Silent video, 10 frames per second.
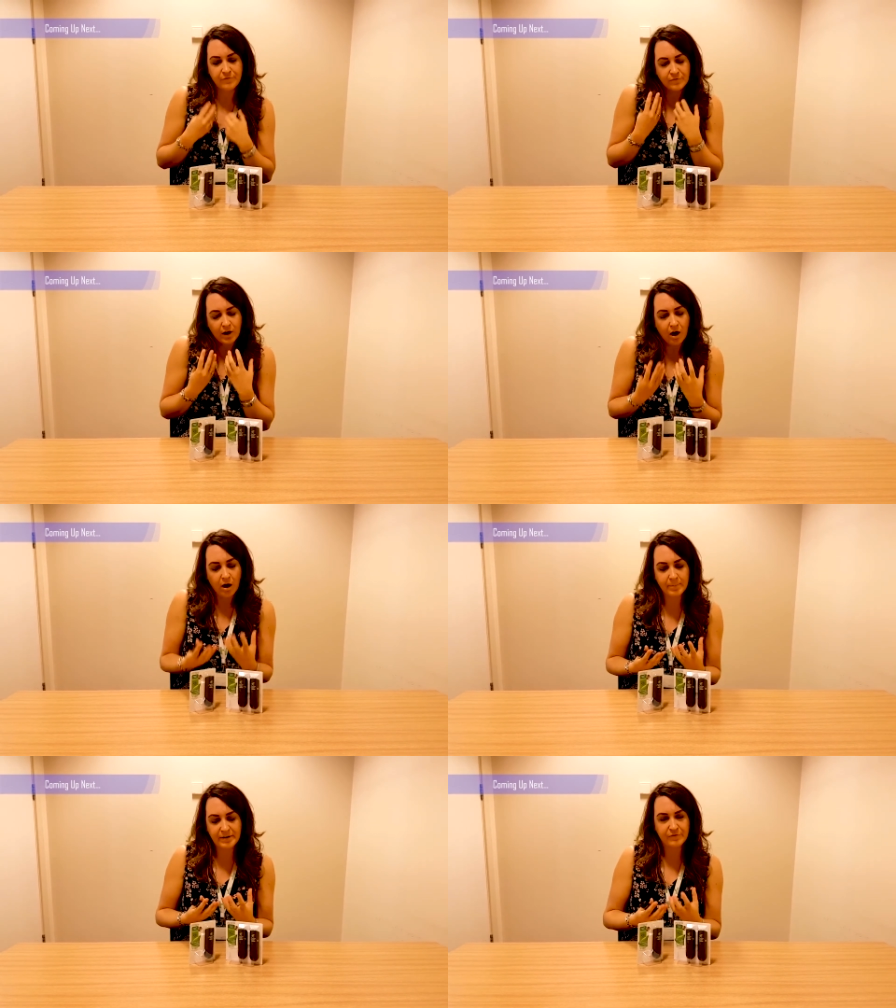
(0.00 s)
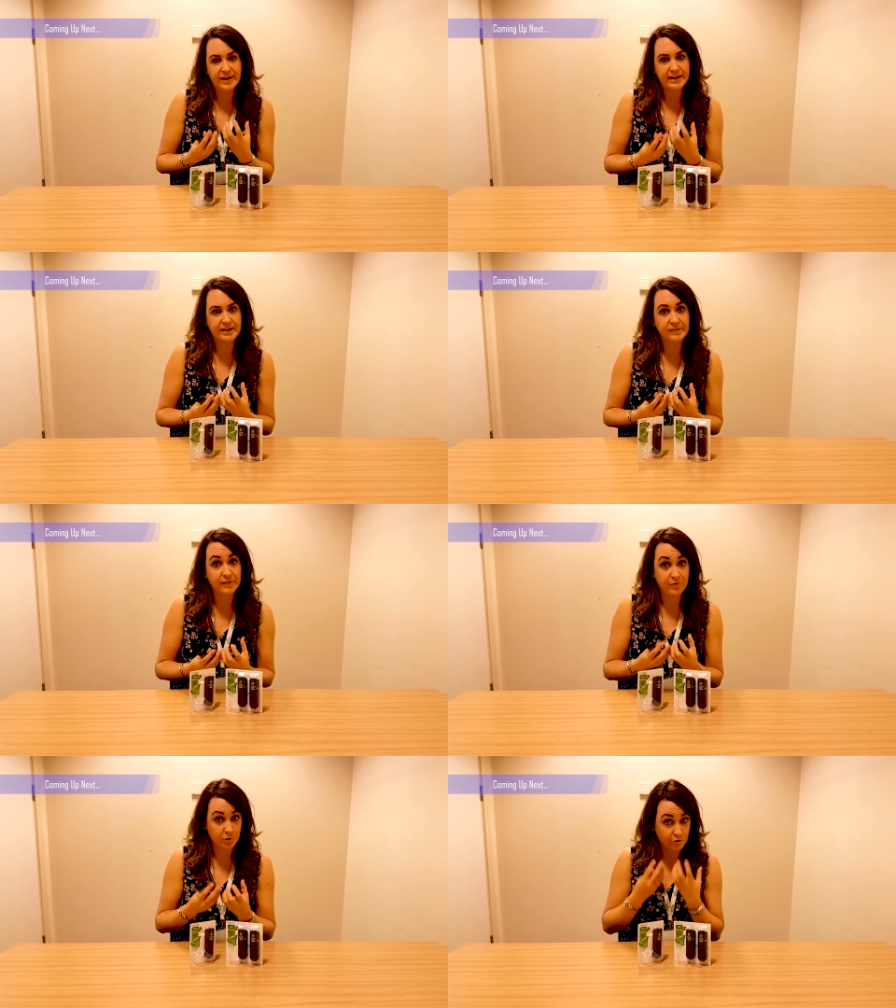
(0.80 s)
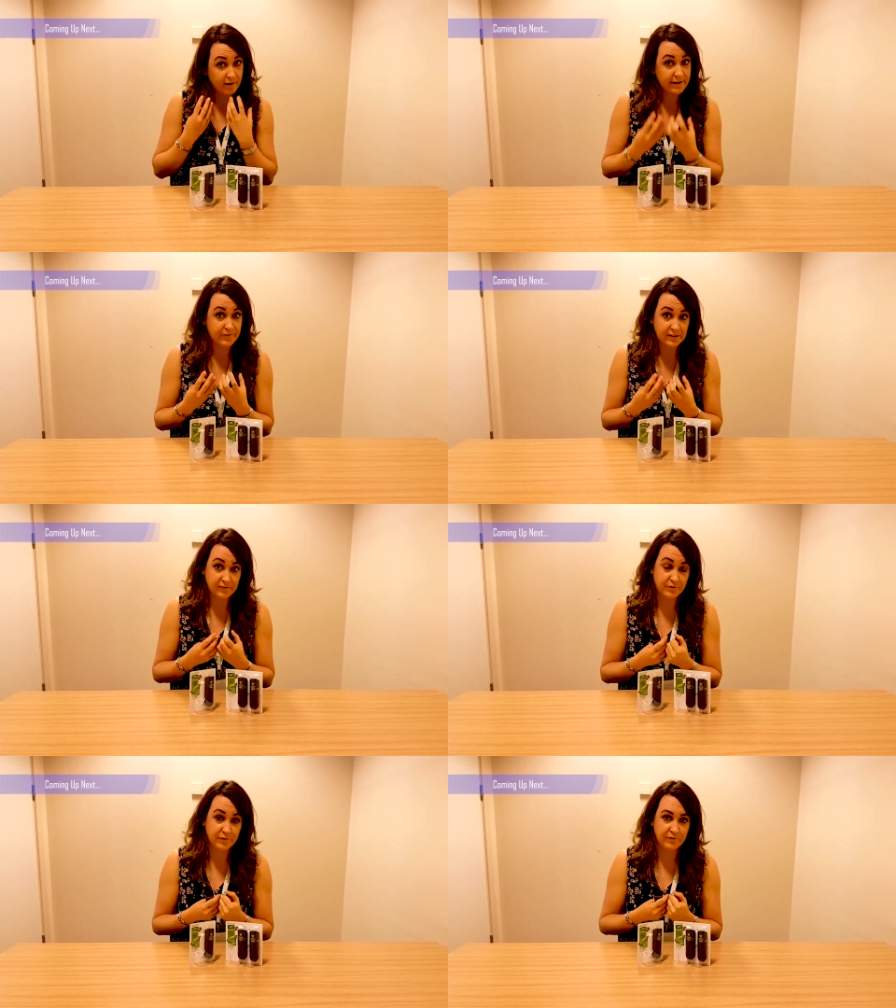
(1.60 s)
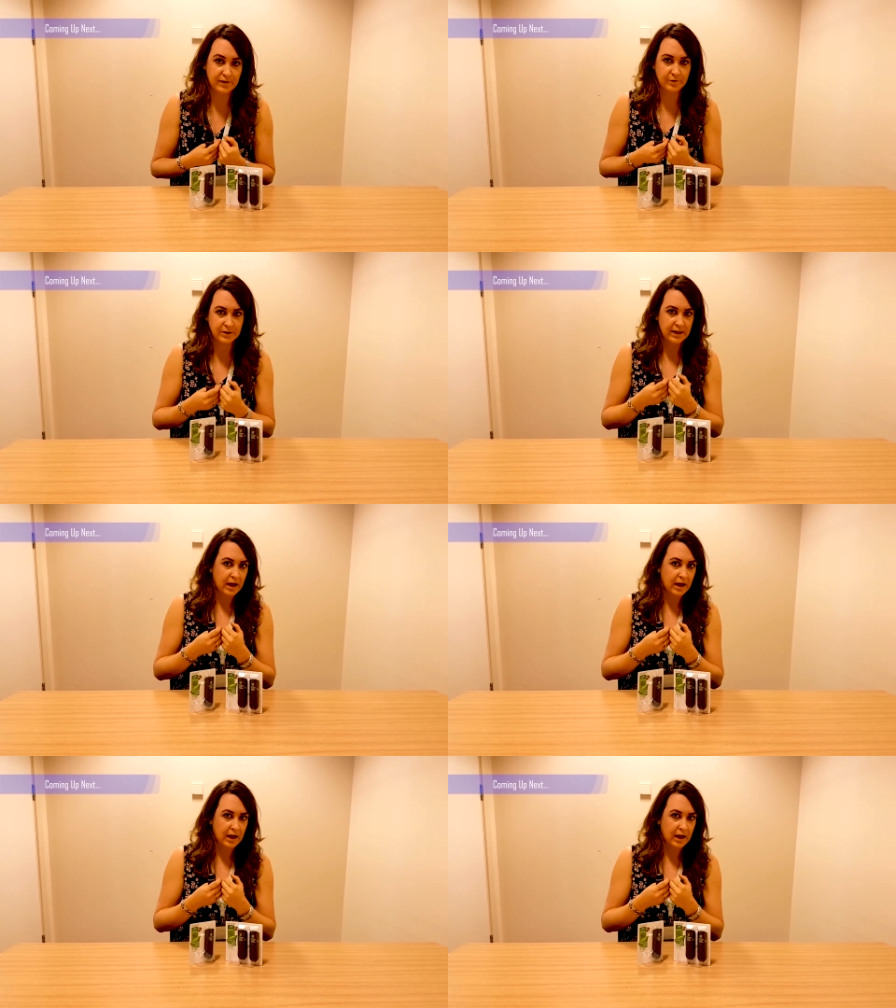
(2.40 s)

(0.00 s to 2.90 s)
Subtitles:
calming feeling as if your cravings are fulfilled